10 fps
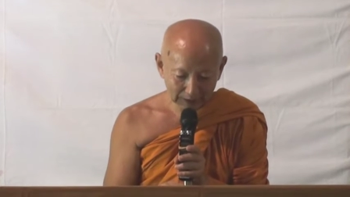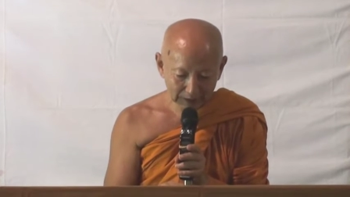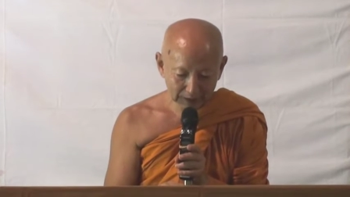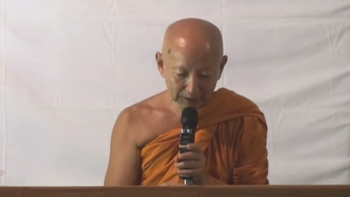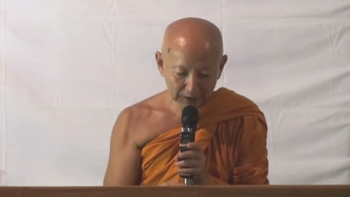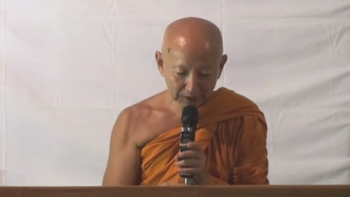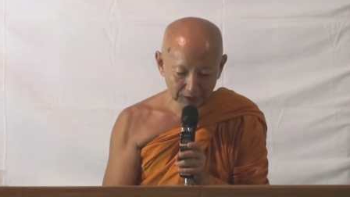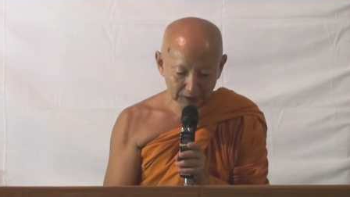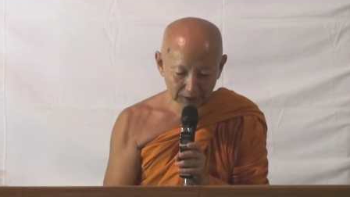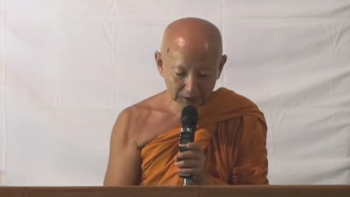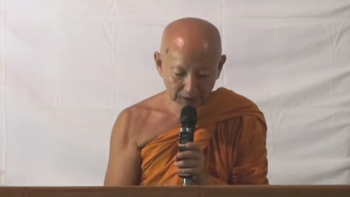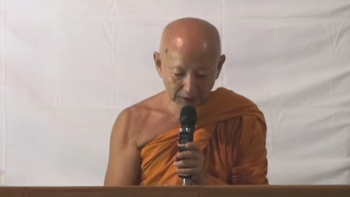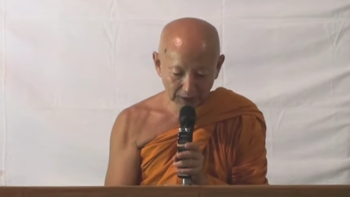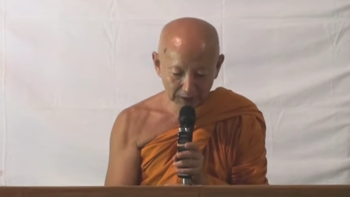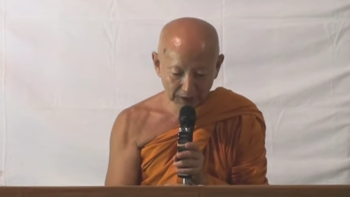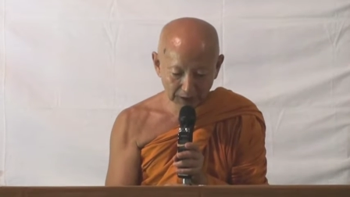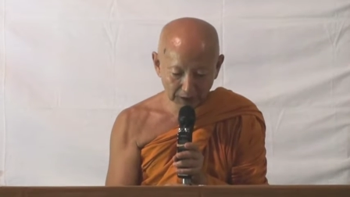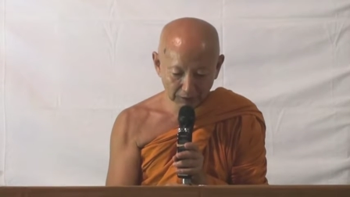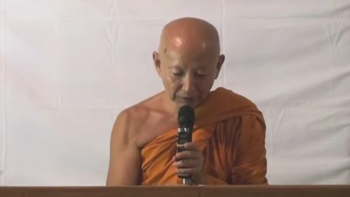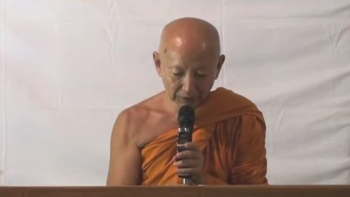Then in the, Indasala Sala
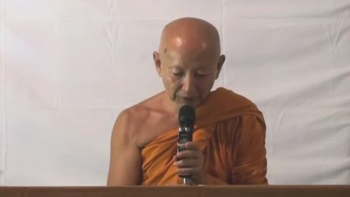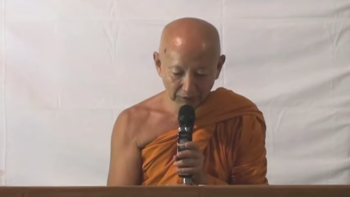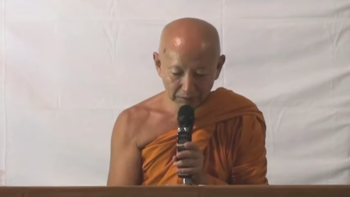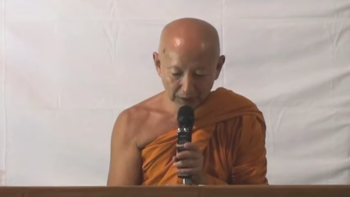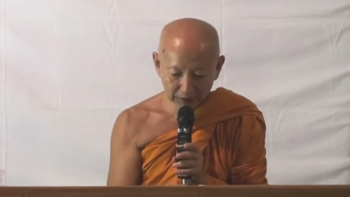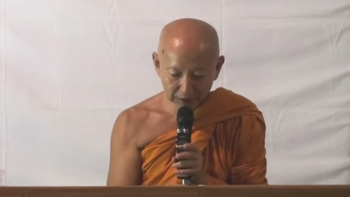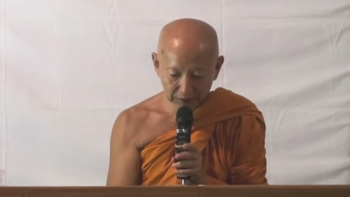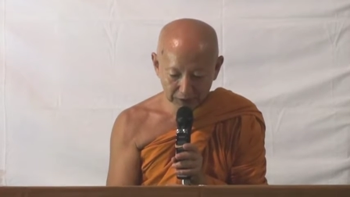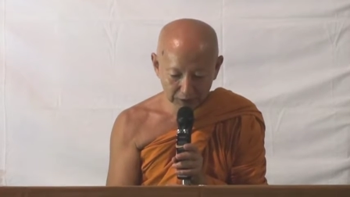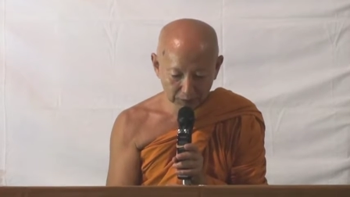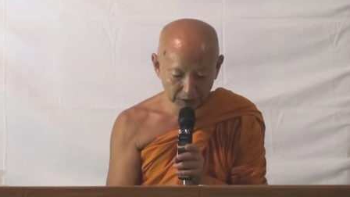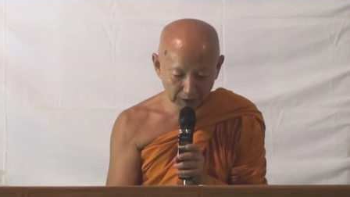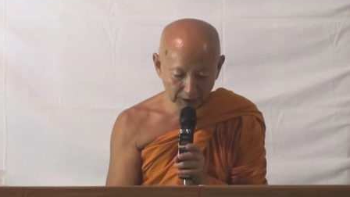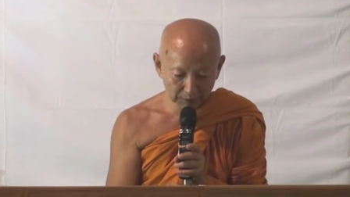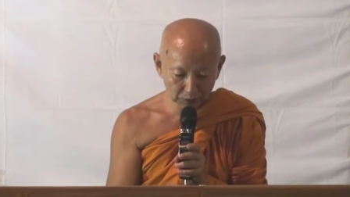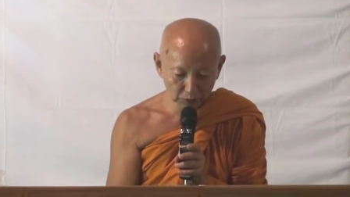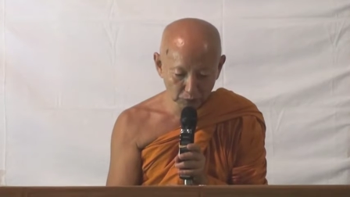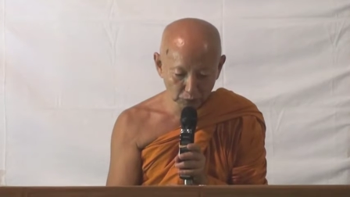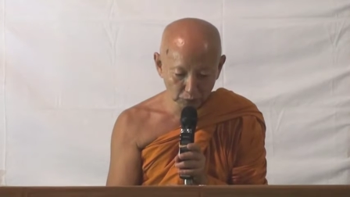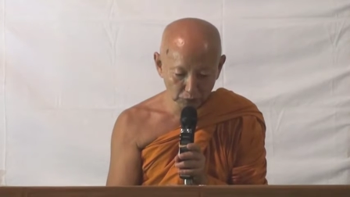cave, the rough passages became
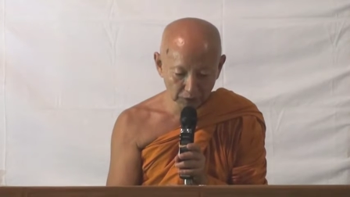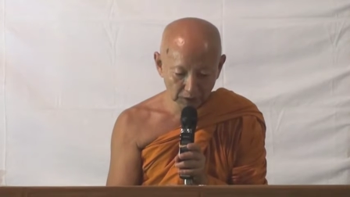smooth,